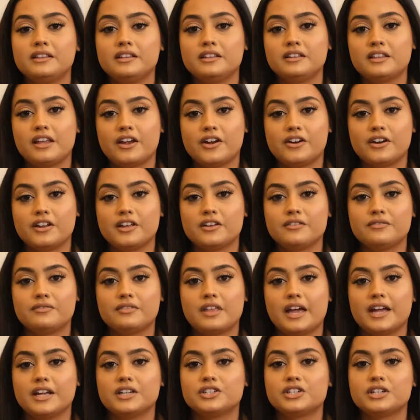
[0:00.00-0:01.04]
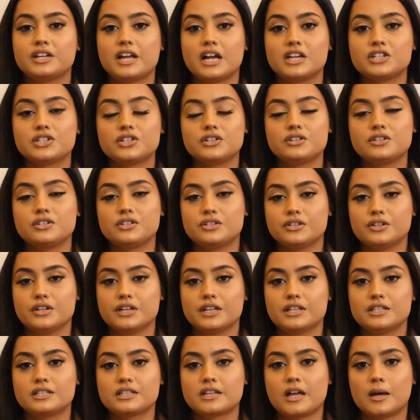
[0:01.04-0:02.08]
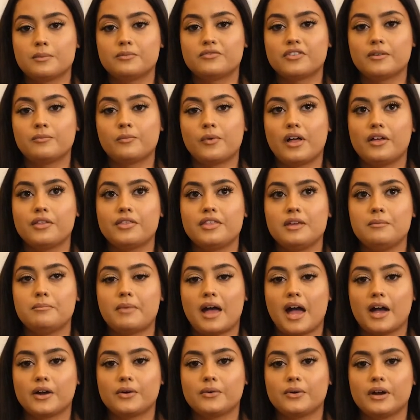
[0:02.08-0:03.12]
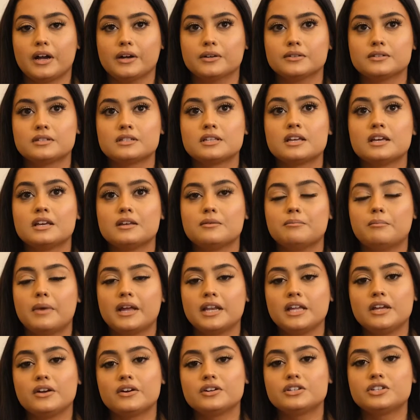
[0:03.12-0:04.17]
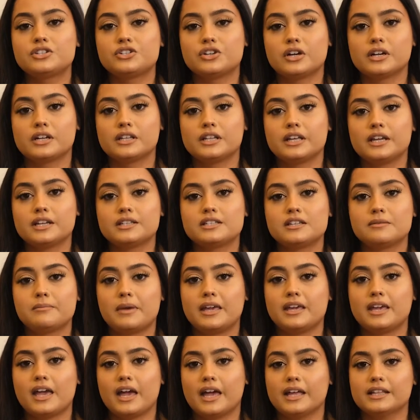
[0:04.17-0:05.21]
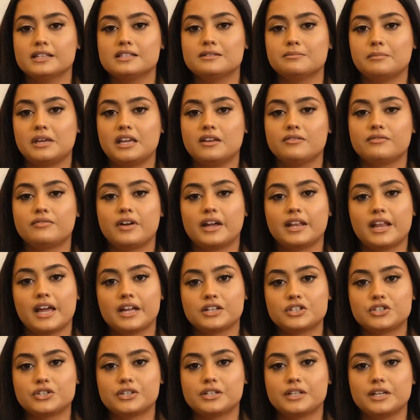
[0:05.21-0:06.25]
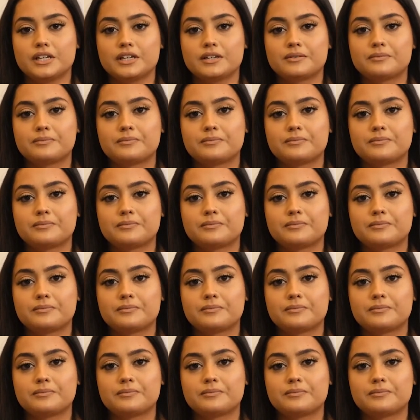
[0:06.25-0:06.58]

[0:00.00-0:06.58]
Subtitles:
the narrative that international students come from wealthy backgrounds, many are struggling to make ends meet financially.